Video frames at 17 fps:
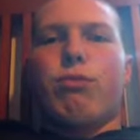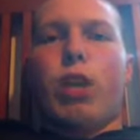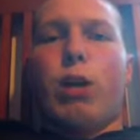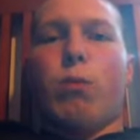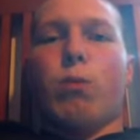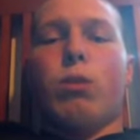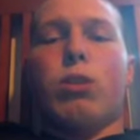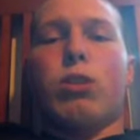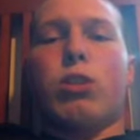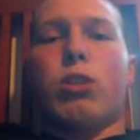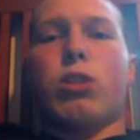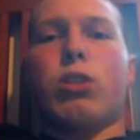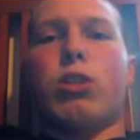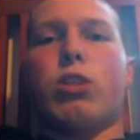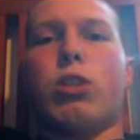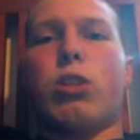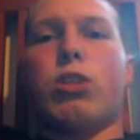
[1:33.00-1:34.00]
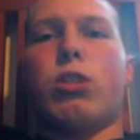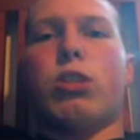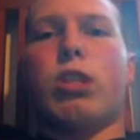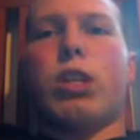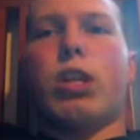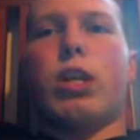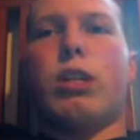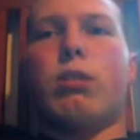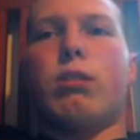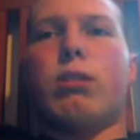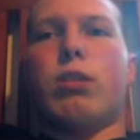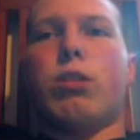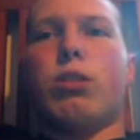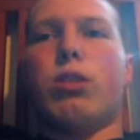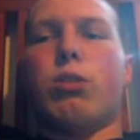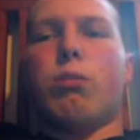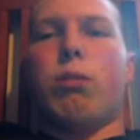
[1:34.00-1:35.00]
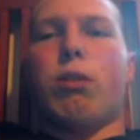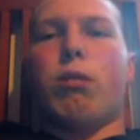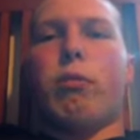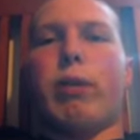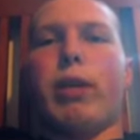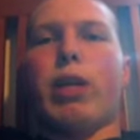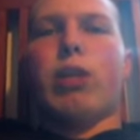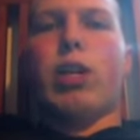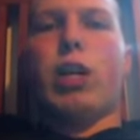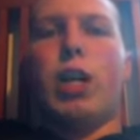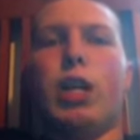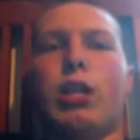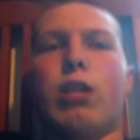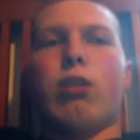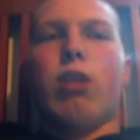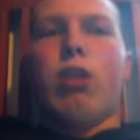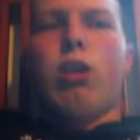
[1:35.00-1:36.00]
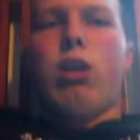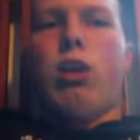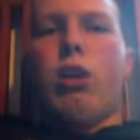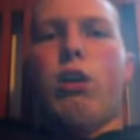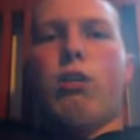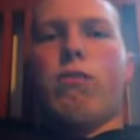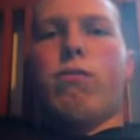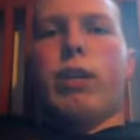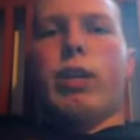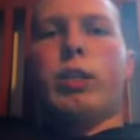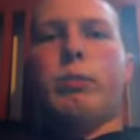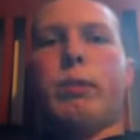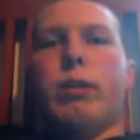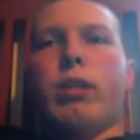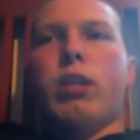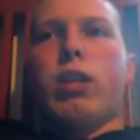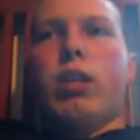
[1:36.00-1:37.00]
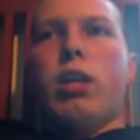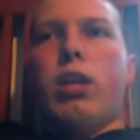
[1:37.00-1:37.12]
I want to talk to Josh tonight, because he'll probably be online on Facebook.